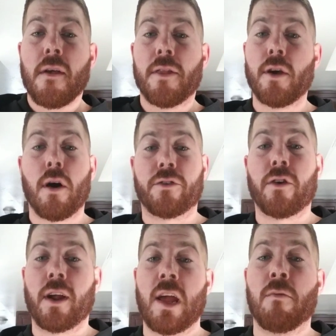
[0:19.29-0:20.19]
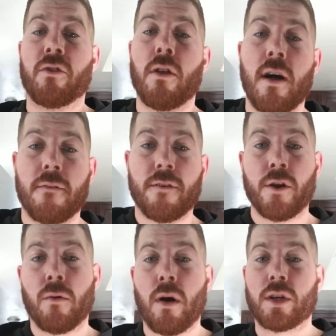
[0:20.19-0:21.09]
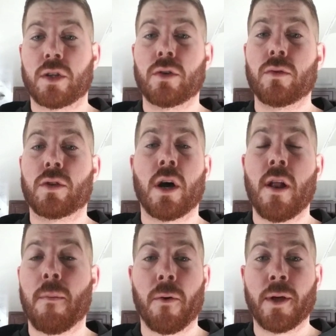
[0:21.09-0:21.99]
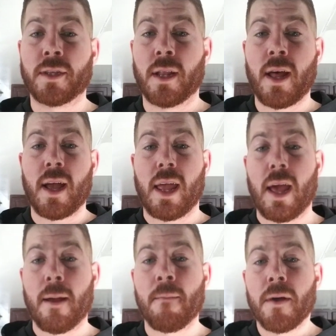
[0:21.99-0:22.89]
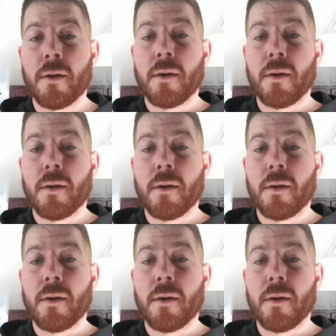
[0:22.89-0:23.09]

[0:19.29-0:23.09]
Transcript: The All-Star game was a lot of fun to watch too. Ton of points in that game.